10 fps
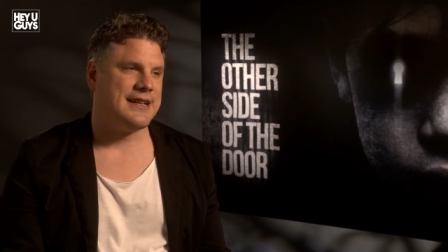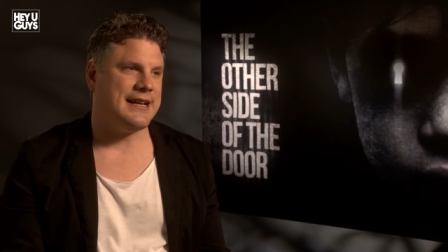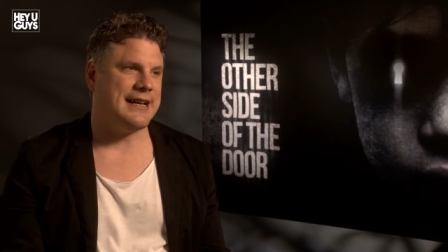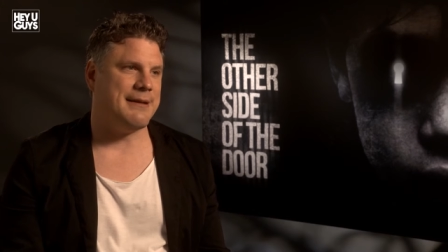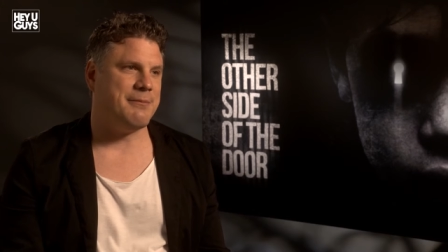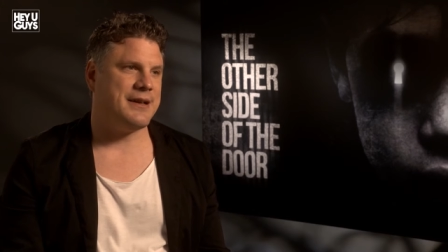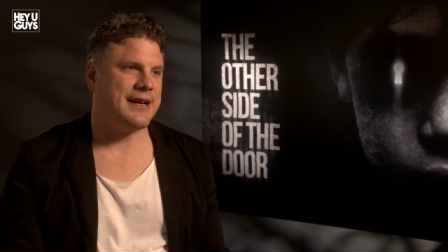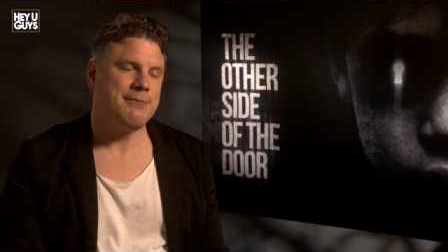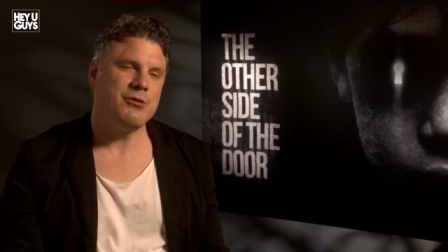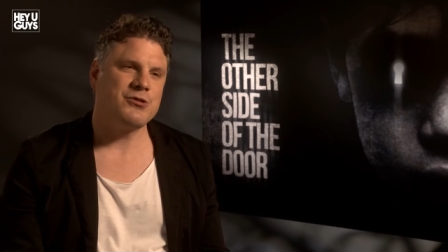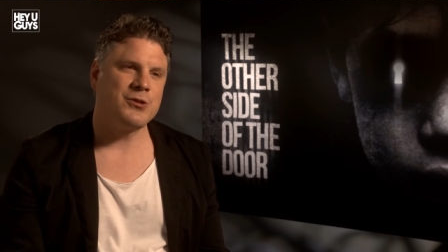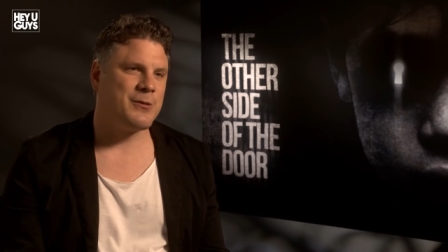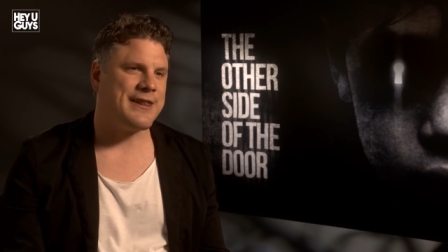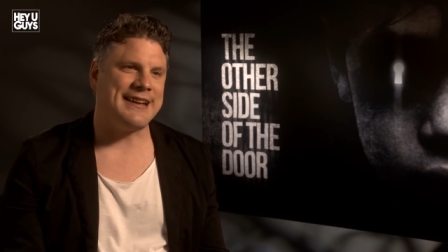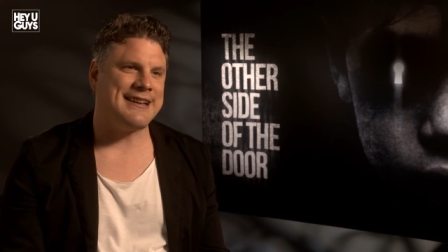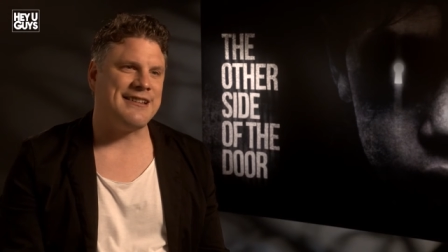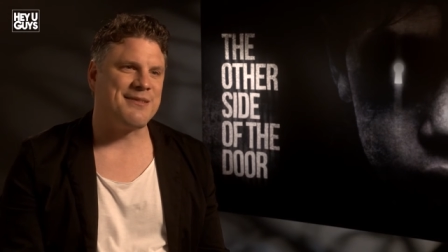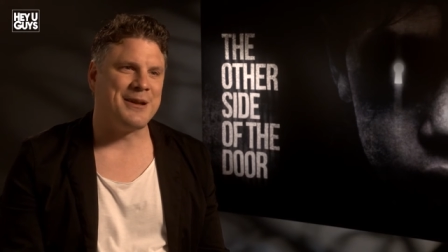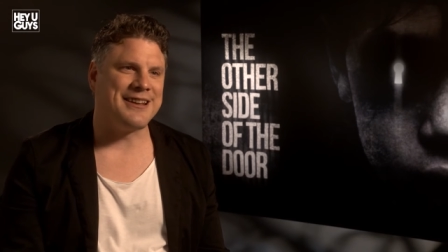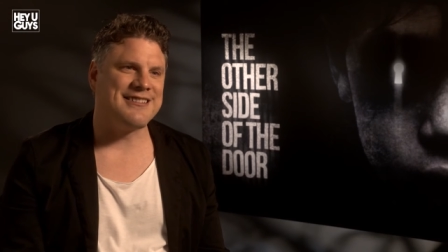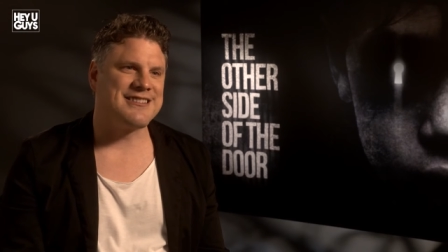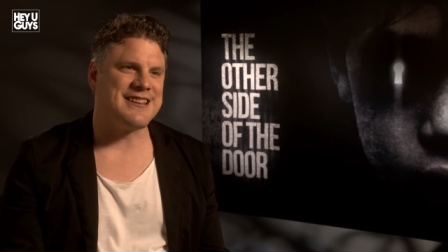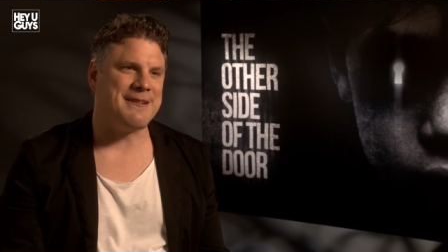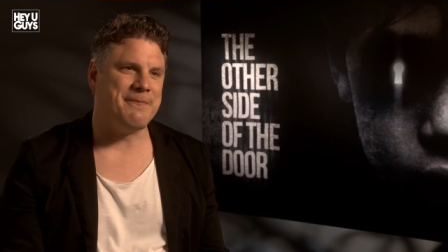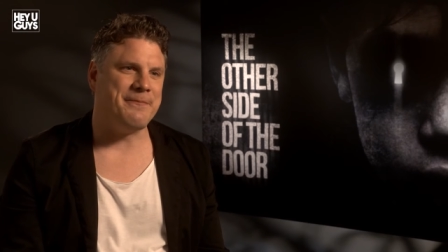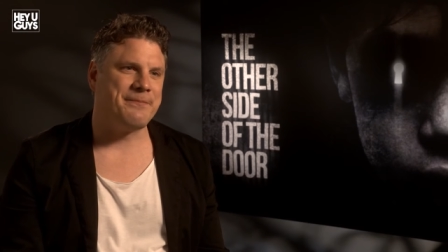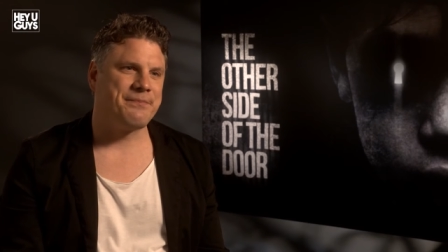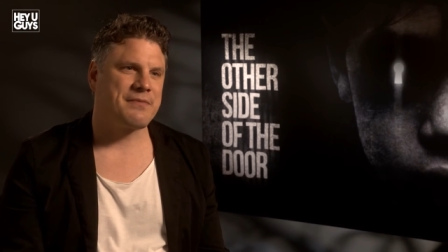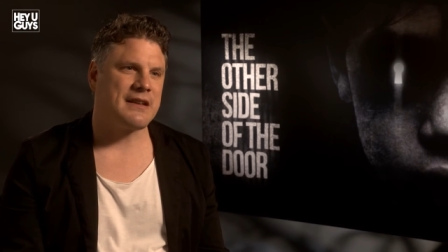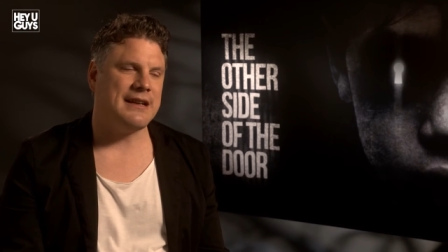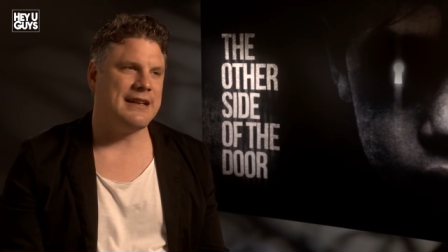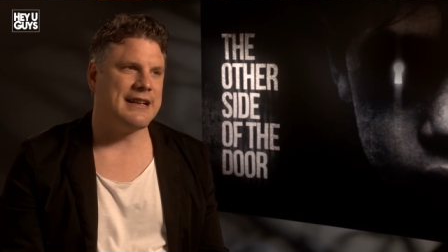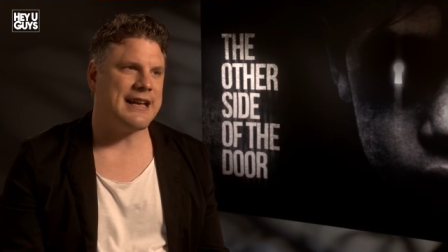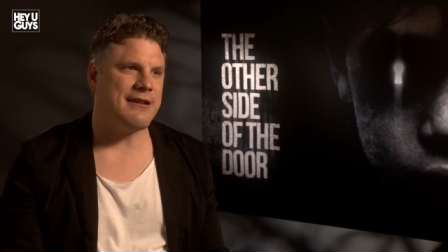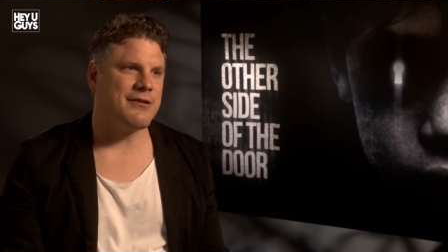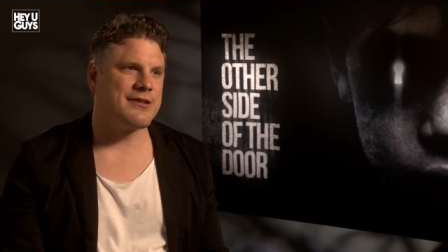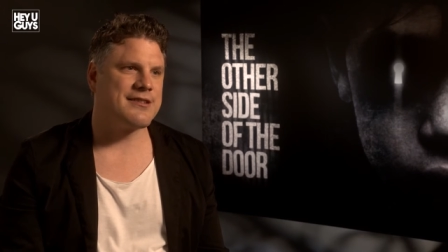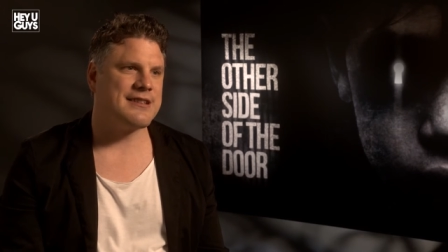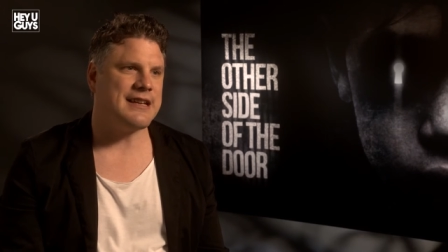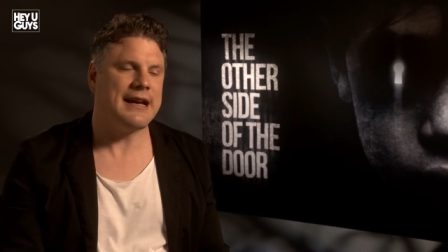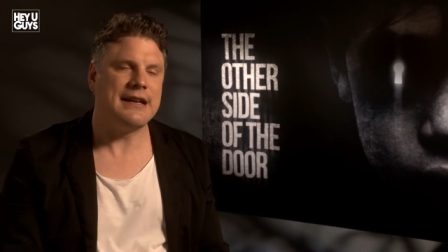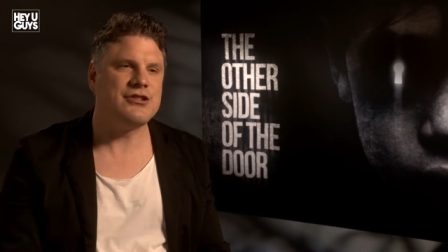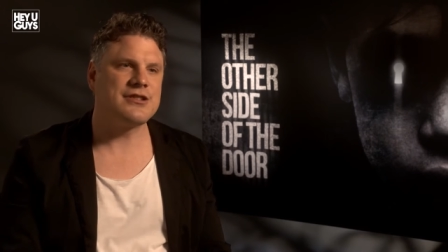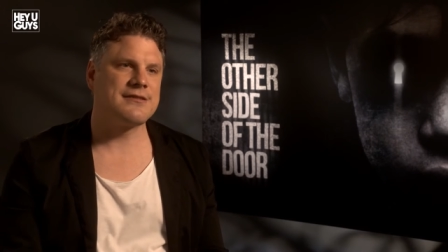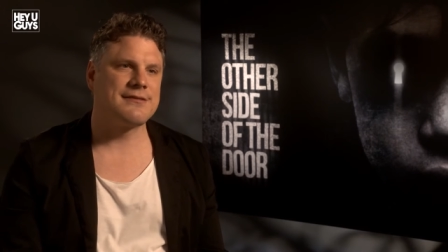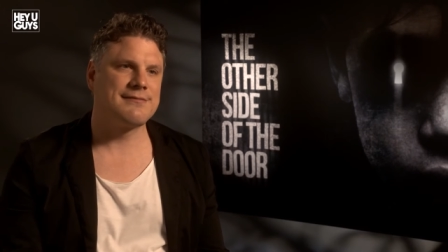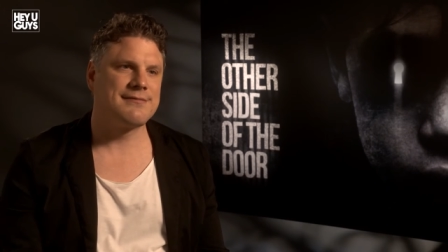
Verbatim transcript: Um, I'm not sure what that is, but it's um, it allows yeah it just